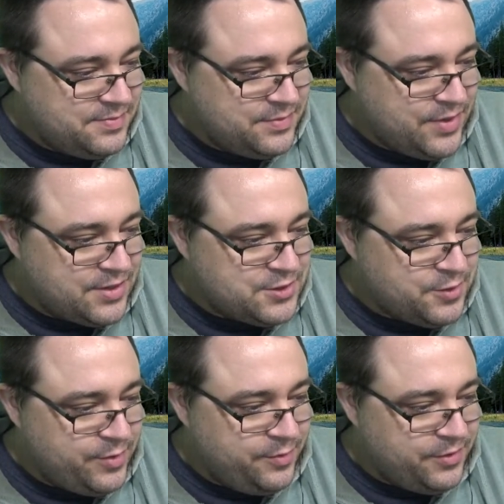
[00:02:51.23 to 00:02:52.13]
Make sure
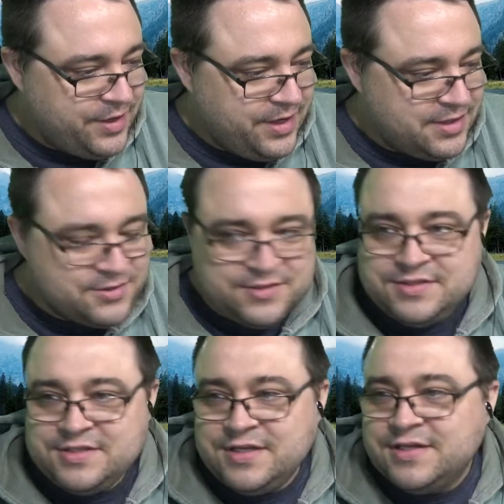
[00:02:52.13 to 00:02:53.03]
people can actually
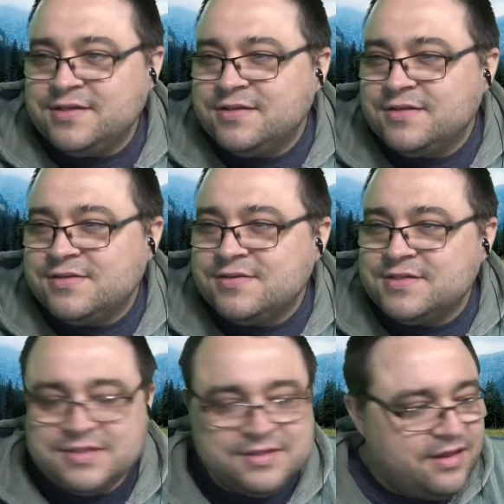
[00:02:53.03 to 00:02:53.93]
see it. There's
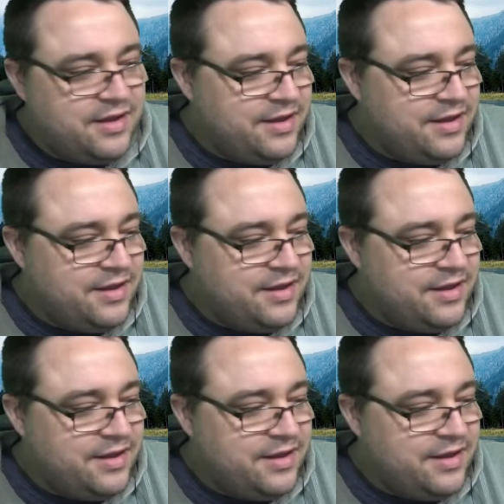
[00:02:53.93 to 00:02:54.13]
a delay.